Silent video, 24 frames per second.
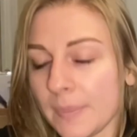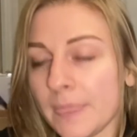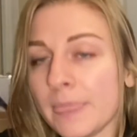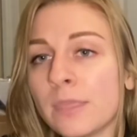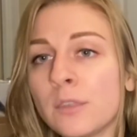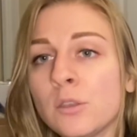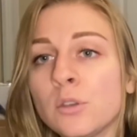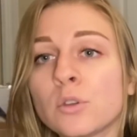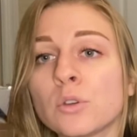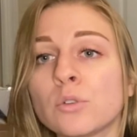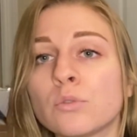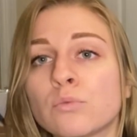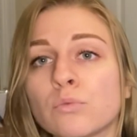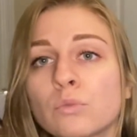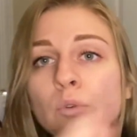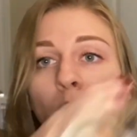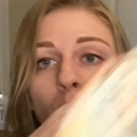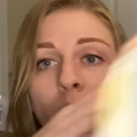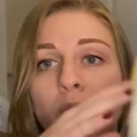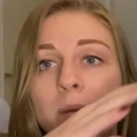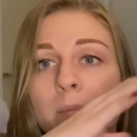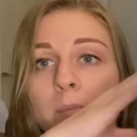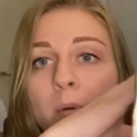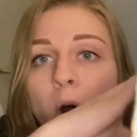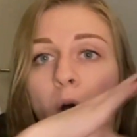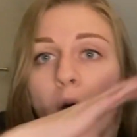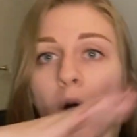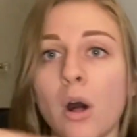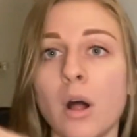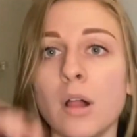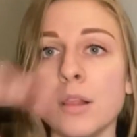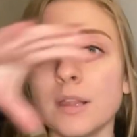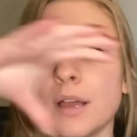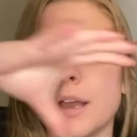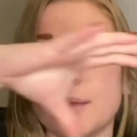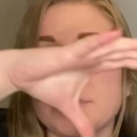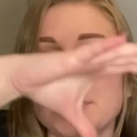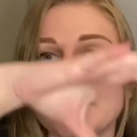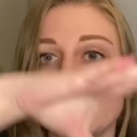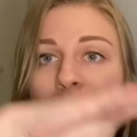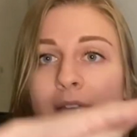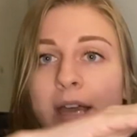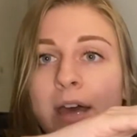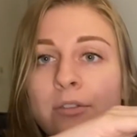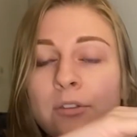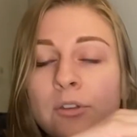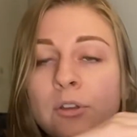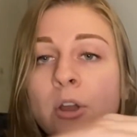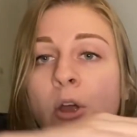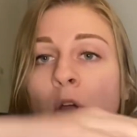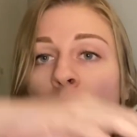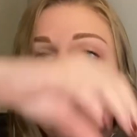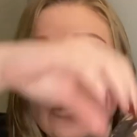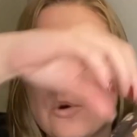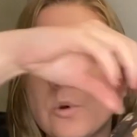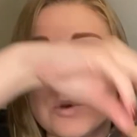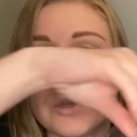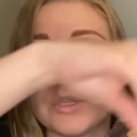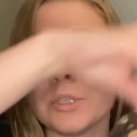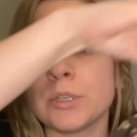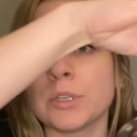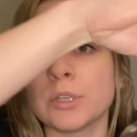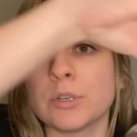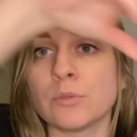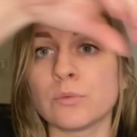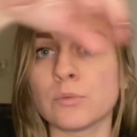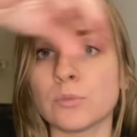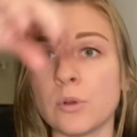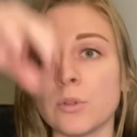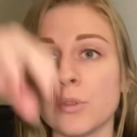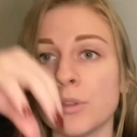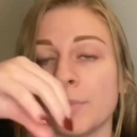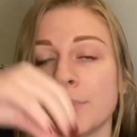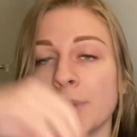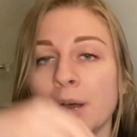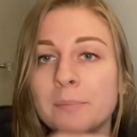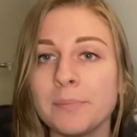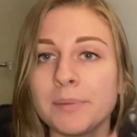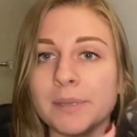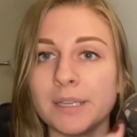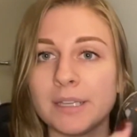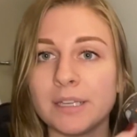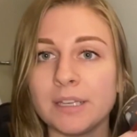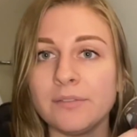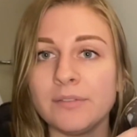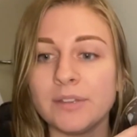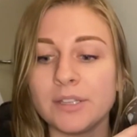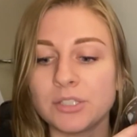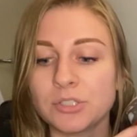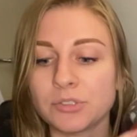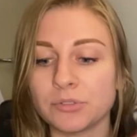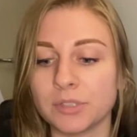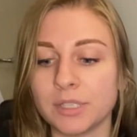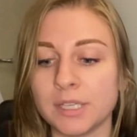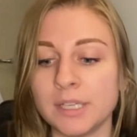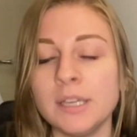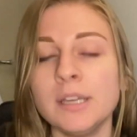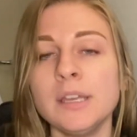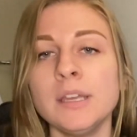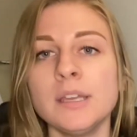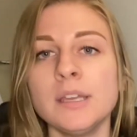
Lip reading: You could roll them all up together, or you can roll them up individually.